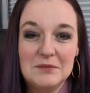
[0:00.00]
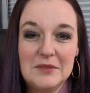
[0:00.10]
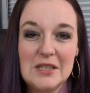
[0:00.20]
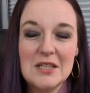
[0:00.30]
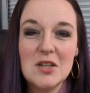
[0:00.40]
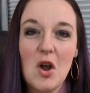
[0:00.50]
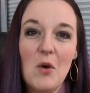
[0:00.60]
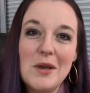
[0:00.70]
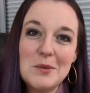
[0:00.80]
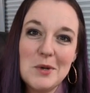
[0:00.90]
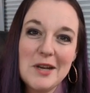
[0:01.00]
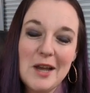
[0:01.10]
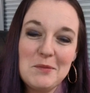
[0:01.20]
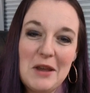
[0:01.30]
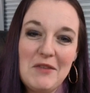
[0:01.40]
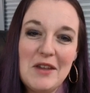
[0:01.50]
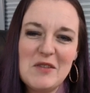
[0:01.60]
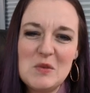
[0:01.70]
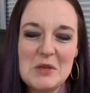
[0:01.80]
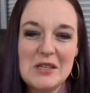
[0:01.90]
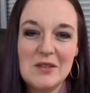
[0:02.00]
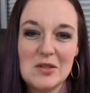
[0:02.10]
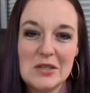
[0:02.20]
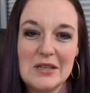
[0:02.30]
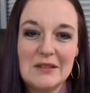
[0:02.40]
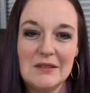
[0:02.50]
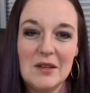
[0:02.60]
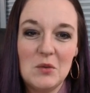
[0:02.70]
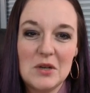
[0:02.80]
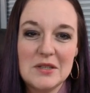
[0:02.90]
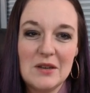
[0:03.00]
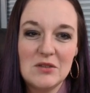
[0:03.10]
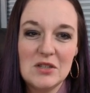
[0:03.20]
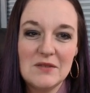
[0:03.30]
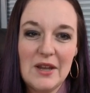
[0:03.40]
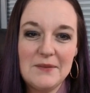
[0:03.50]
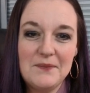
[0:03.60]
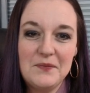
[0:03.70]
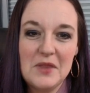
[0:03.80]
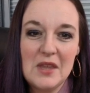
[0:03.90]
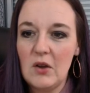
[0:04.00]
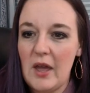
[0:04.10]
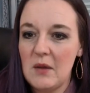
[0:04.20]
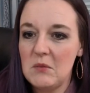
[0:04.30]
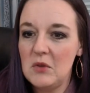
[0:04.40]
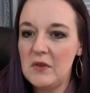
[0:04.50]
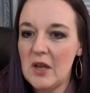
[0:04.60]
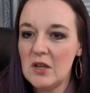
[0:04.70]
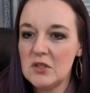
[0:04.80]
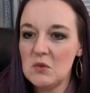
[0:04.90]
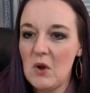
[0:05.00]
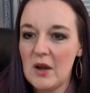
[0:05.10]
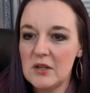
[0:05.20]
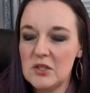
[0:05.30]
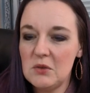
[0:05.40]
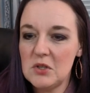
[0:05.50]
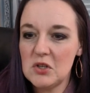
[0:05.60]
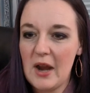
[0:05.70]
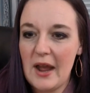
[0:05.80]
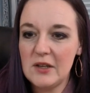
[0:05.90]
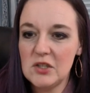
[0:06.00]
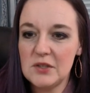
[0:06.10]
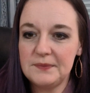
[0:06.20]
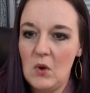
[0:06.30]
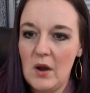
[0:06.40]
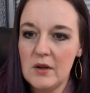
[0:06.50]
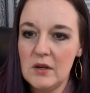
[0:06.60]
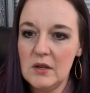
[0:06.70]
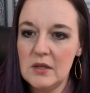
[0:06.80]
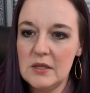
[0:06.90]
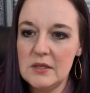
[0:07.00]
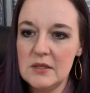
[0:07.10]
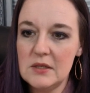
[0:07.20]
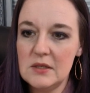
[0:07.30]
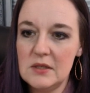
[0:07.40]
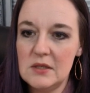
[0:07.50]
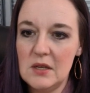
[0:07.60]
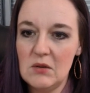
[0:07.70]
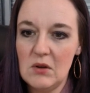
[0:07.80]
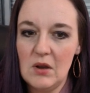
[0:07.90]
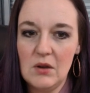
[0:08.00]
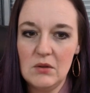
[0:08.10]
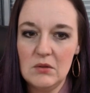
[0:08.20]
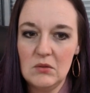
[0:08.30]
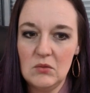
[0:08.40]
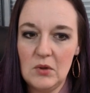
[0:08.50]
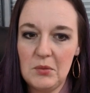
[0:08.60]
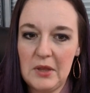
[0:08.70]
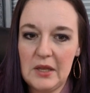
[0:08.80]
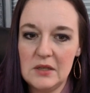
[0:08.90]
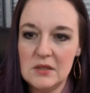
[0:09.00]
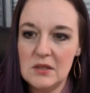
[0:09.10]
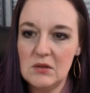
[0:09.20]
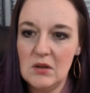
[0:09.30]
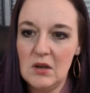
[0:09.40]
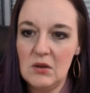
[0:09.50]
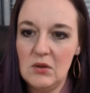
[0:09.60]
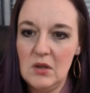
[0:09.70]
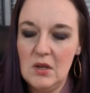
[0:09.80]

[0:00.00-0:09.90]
it doesn't always work out in my favor, but usually it works out just fine. Okay, moving on to water, sewer, trash. Water is 0. I planned 0.